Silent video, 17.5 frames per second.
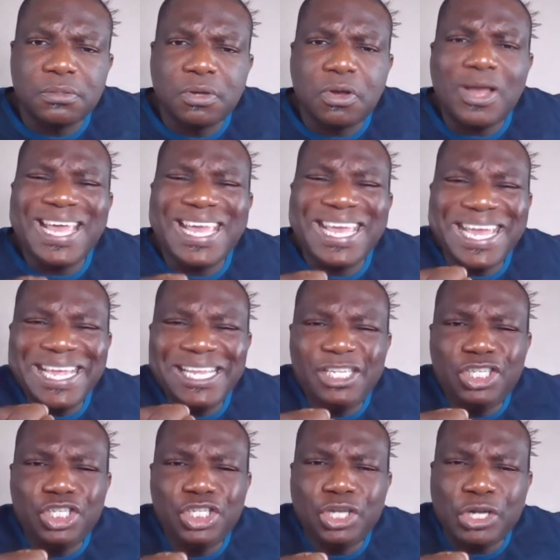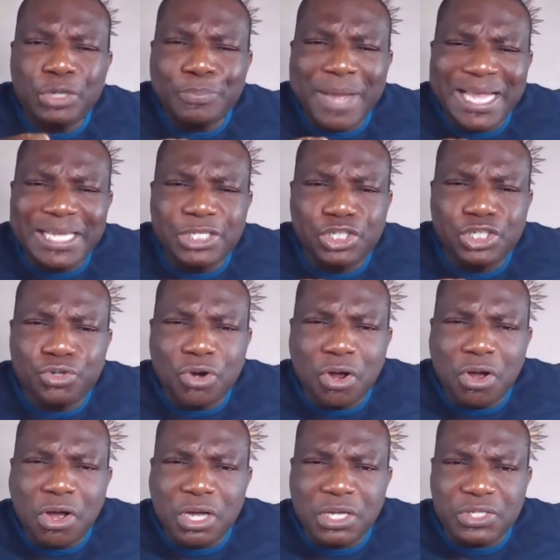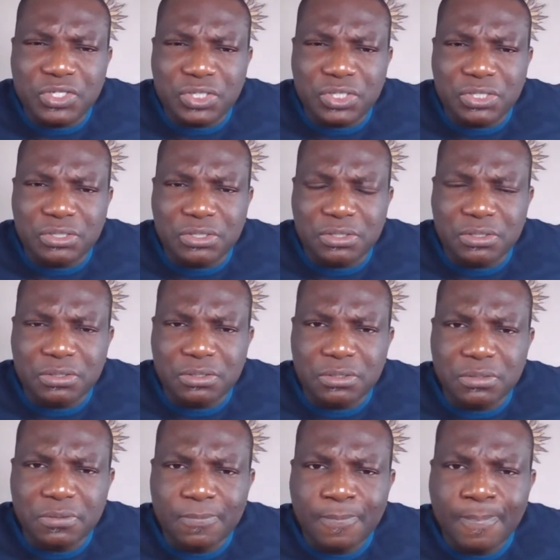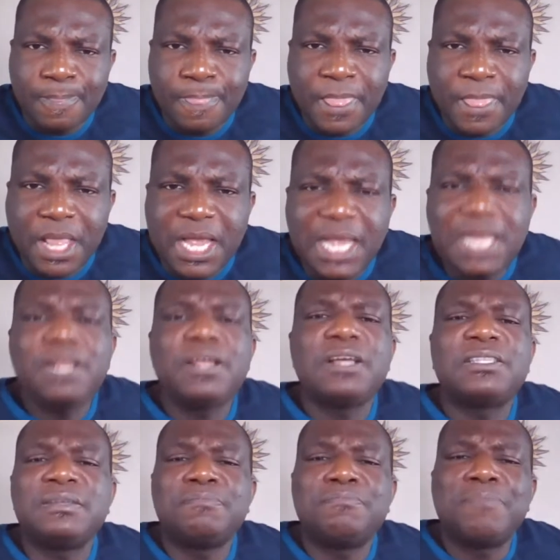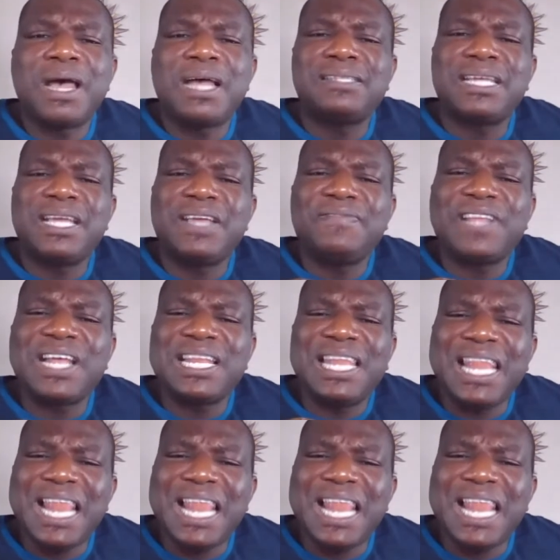or injured by drugs it doesn't matter if that